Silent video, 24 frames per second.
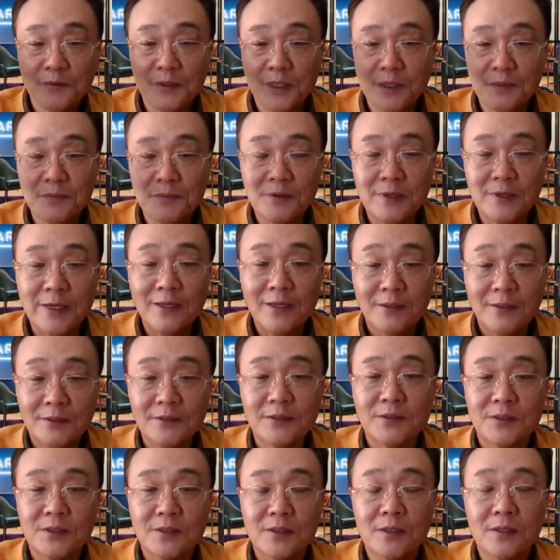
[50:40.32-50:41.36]
whatever, right?
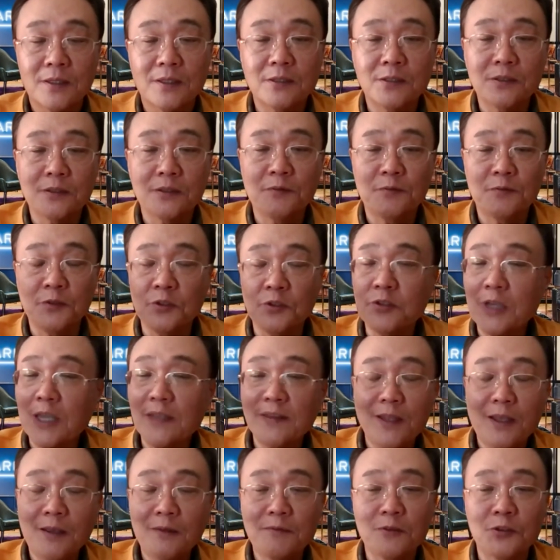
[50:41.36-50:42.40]
Is a uh, you, you
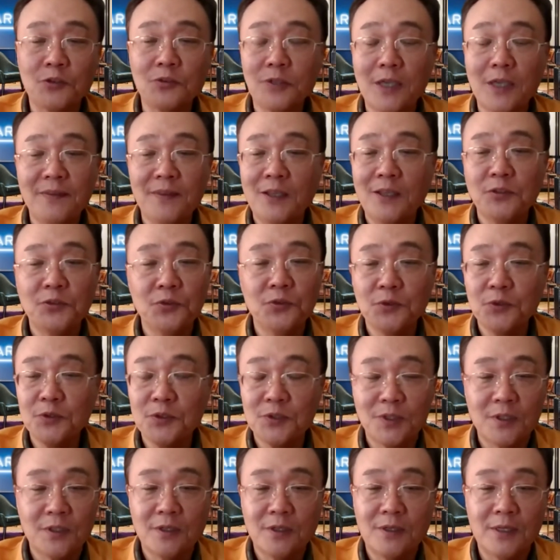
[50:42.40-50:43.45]
cannot you cannot
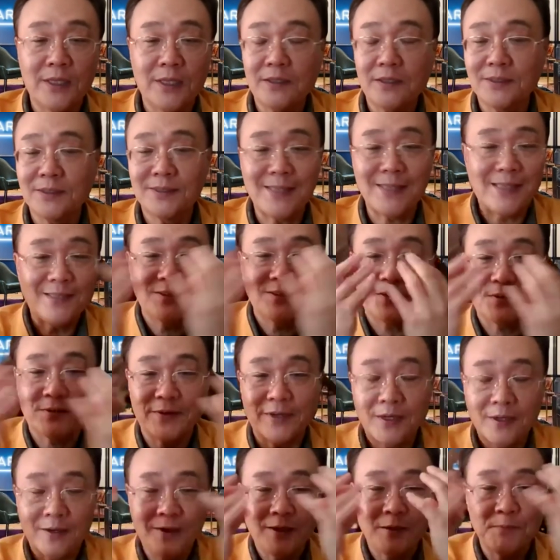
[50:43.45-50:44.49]
use a, uh, like a
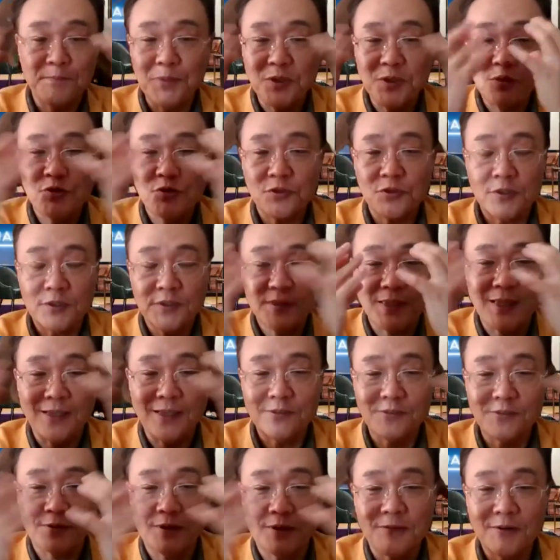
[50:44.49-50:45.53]
sensory like visual
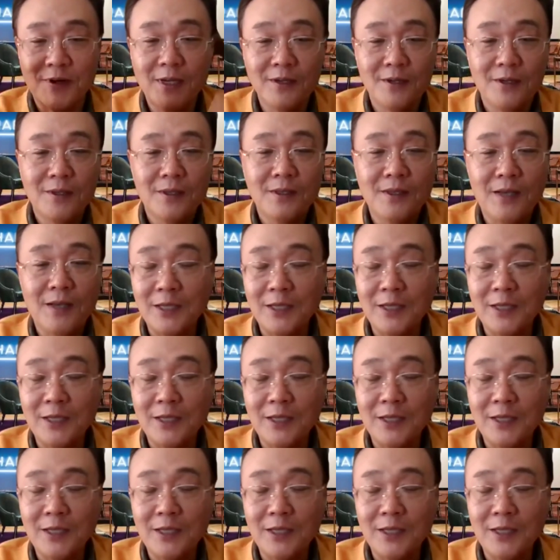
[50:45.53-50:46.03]
sensory, right?